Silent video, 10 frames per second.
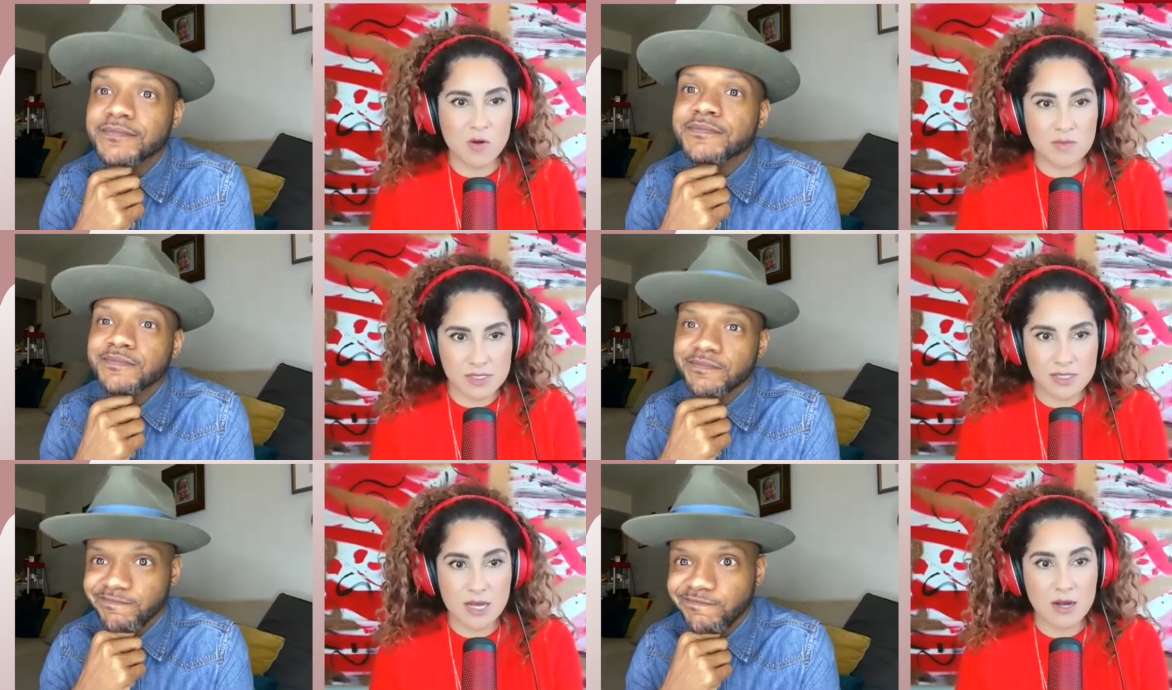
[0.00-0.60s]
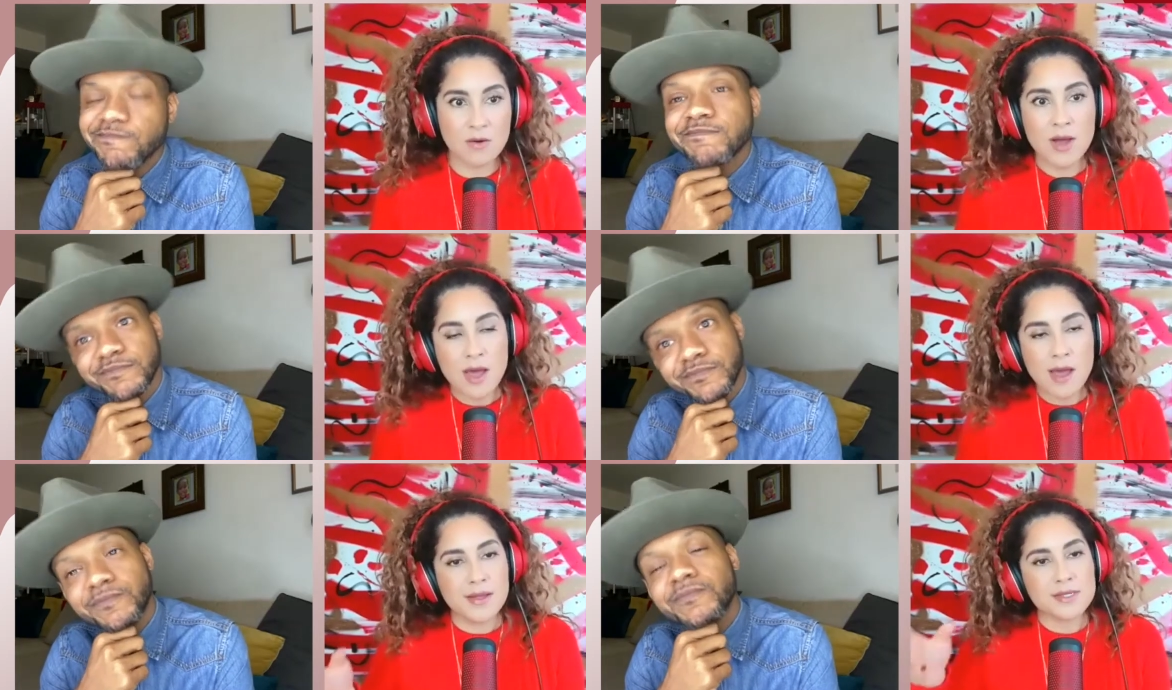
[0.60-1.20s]
Speaker 1: moments though.
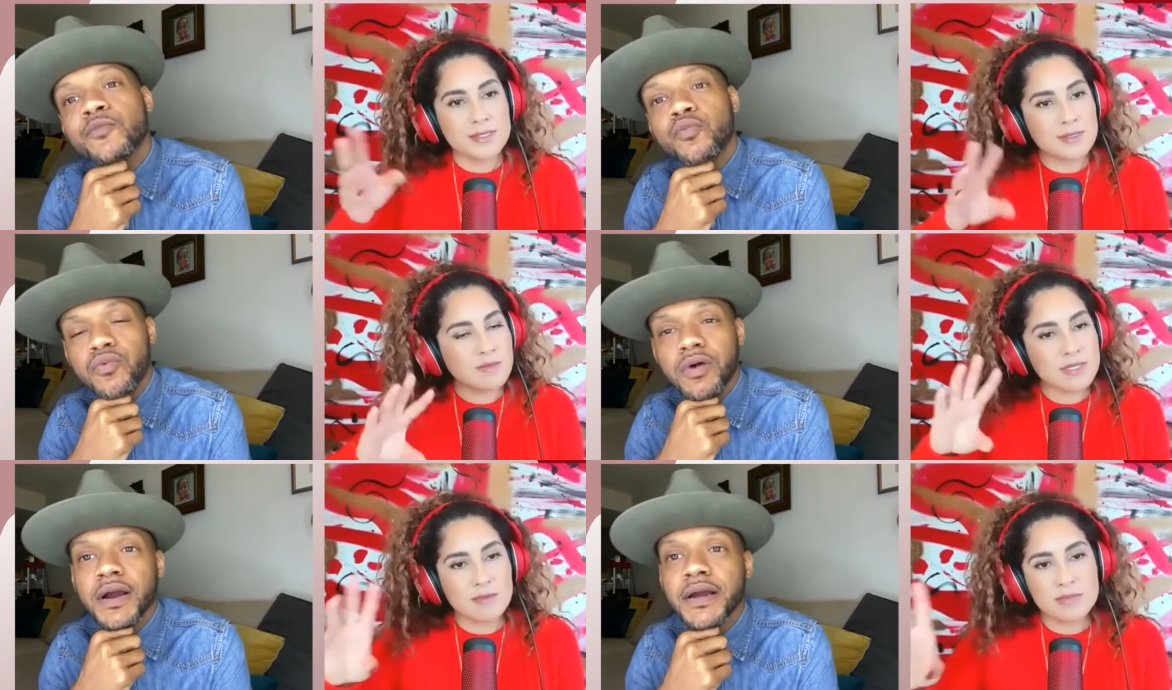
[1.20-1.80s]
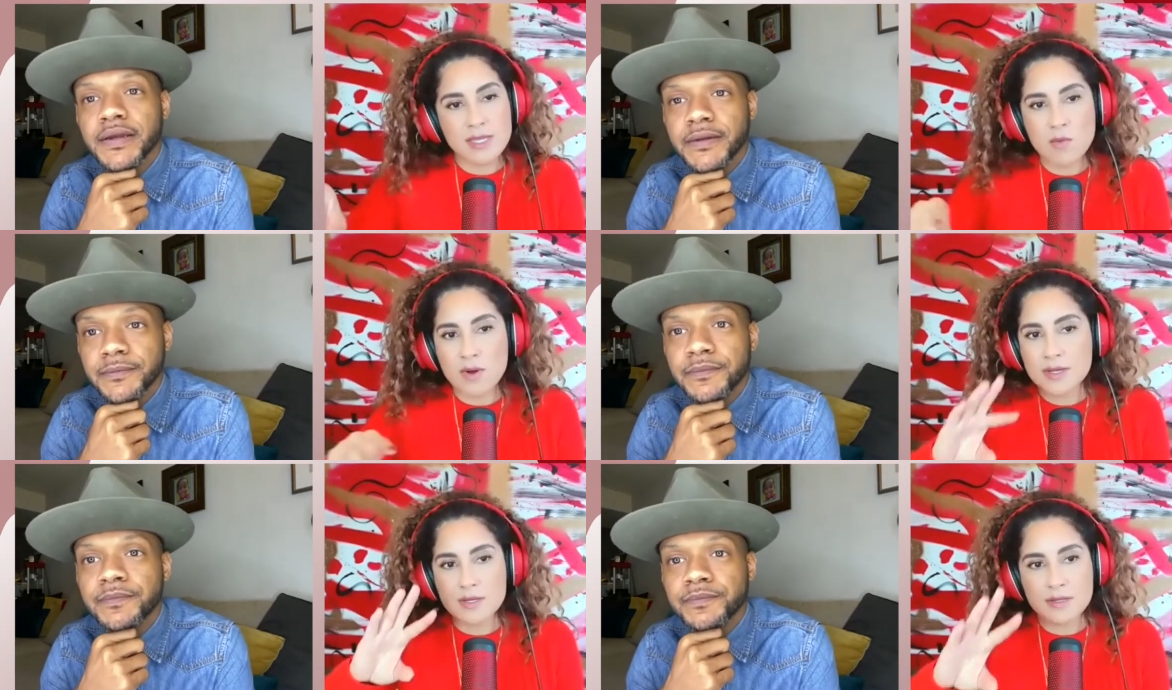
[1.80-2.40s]
Sometimes right. they
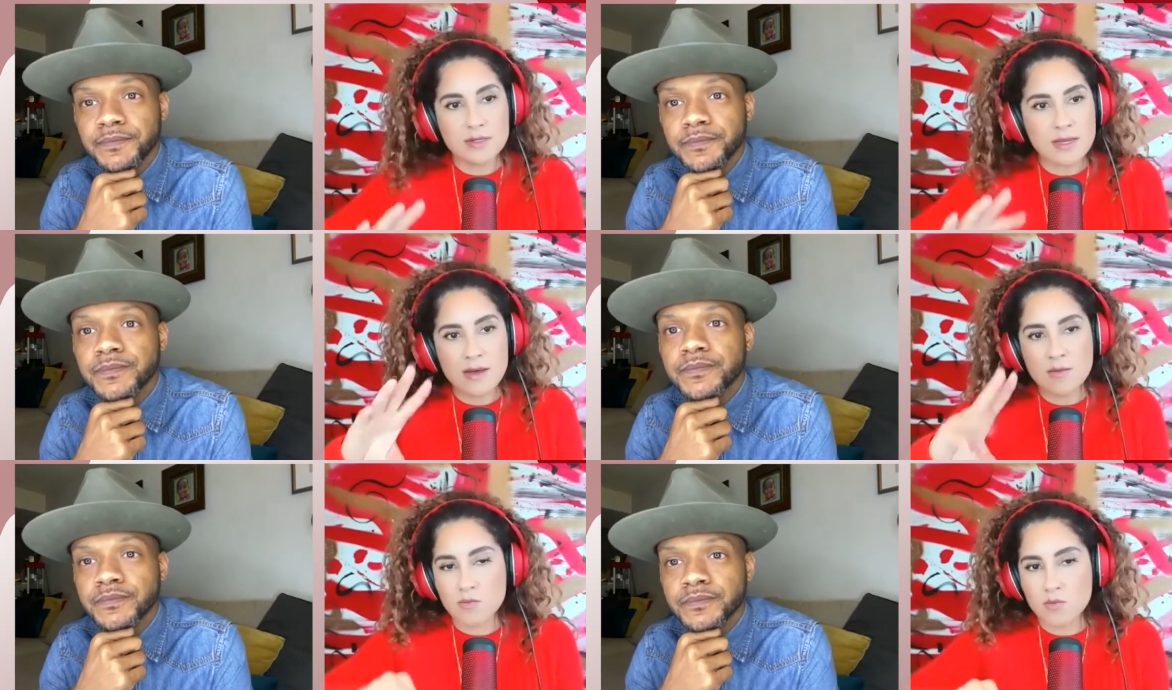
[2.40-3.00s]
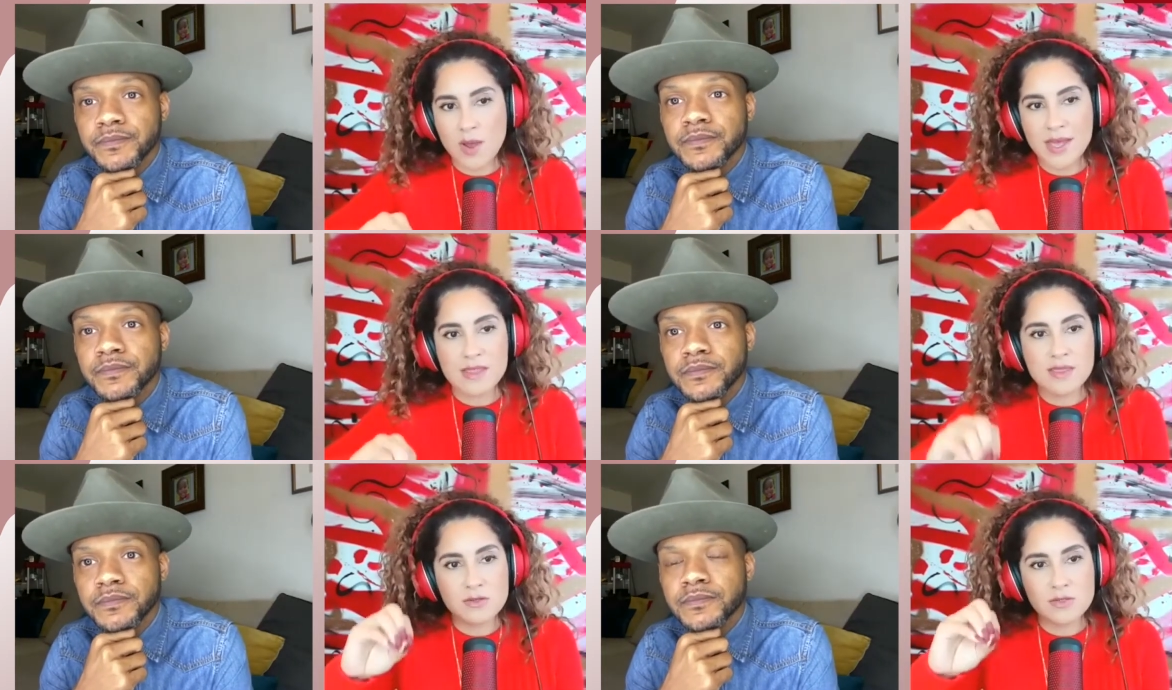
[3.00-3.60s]
want to uh,
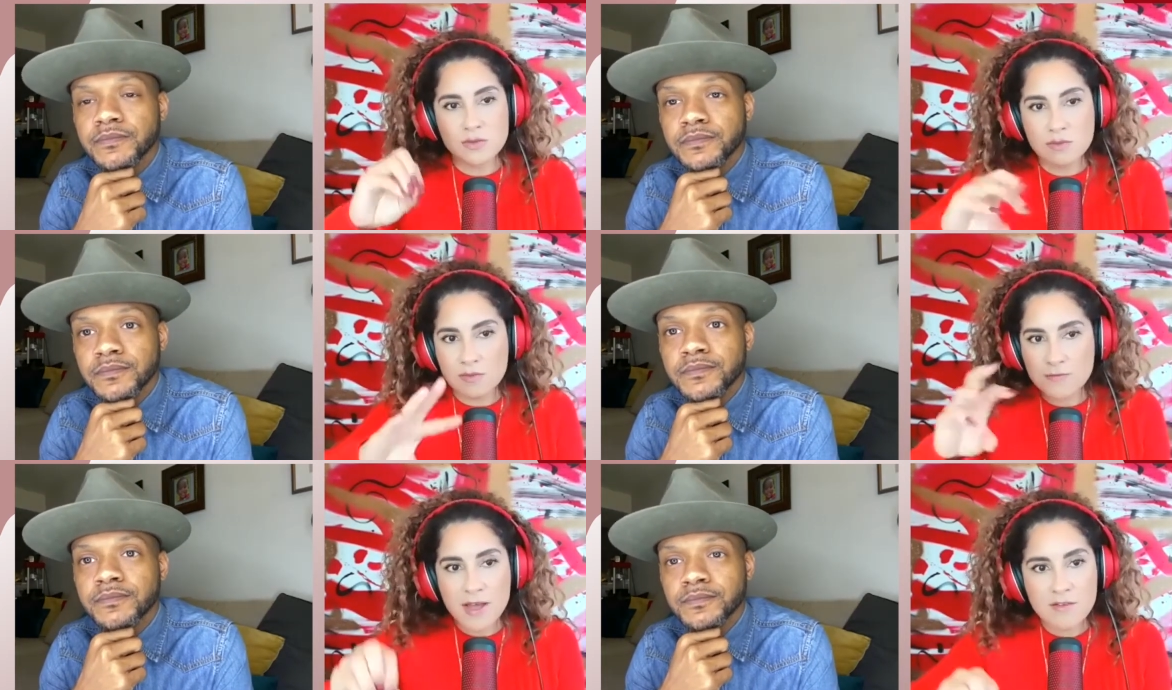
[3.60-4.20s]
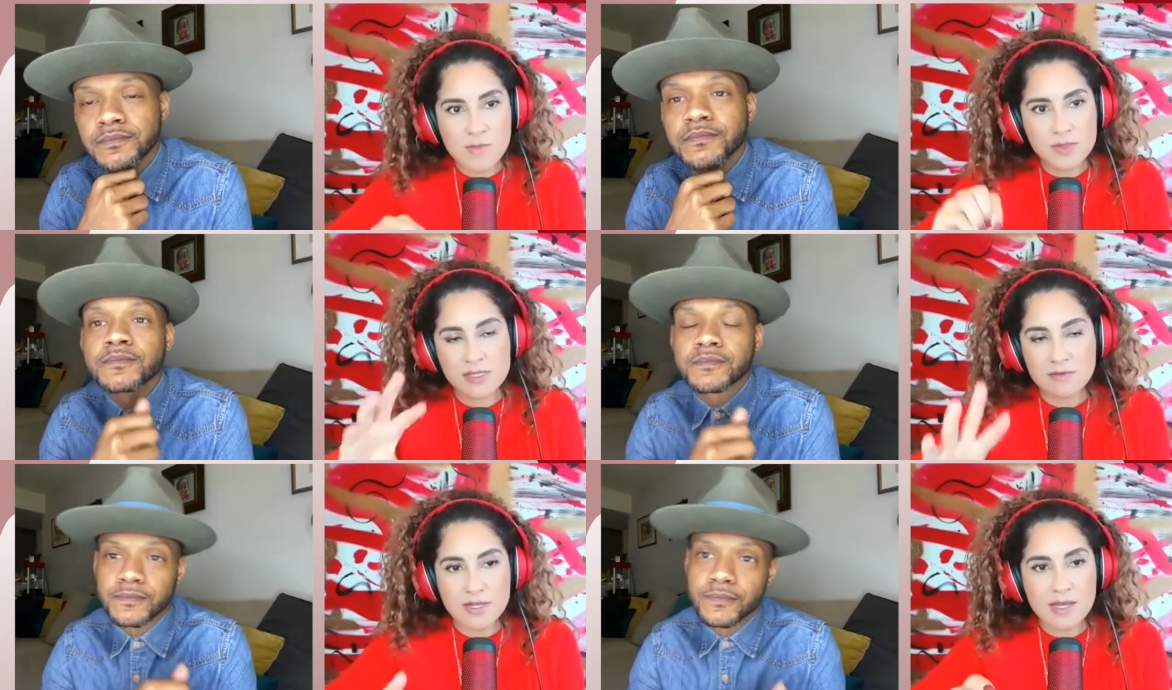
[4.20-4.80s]
weigh those five
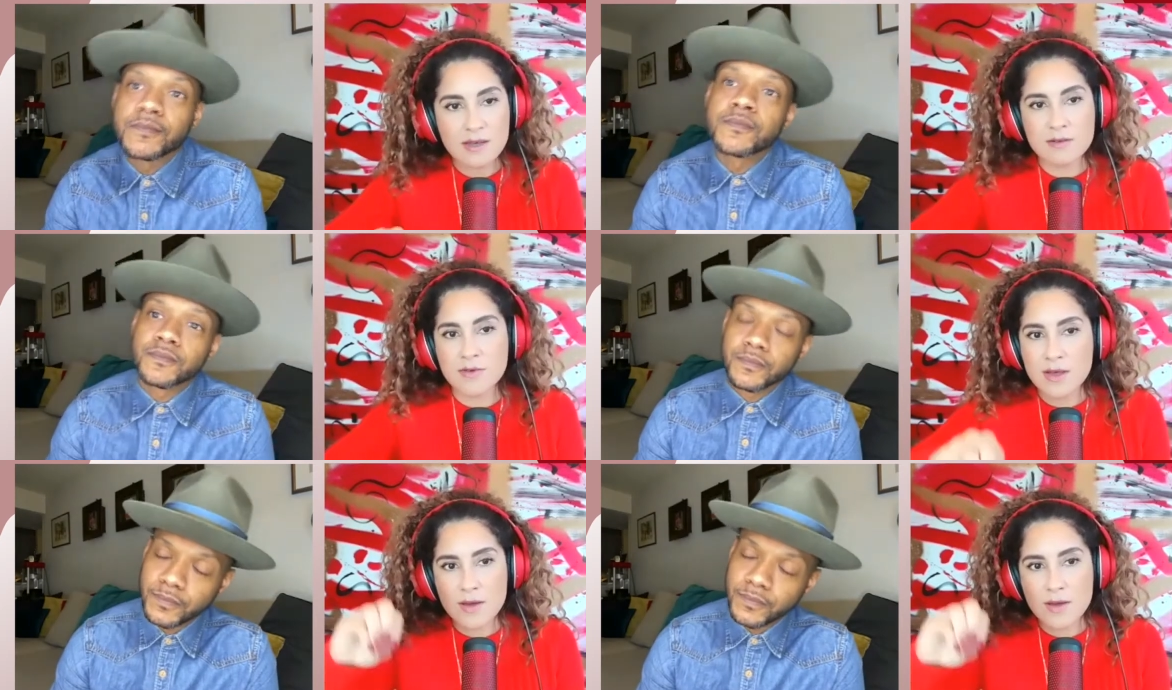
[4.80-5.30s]
moments of love